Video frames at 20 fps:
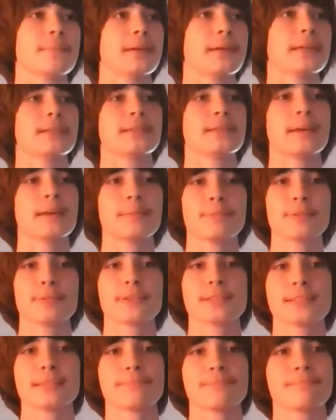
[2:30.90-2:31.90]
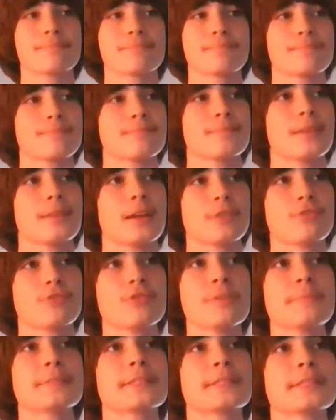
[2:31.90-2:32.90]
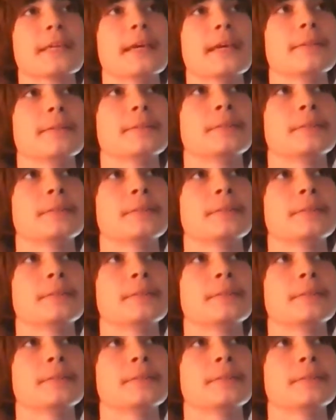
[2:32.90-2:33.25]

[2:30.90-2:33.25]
mag adapter because I'm a cheapskate.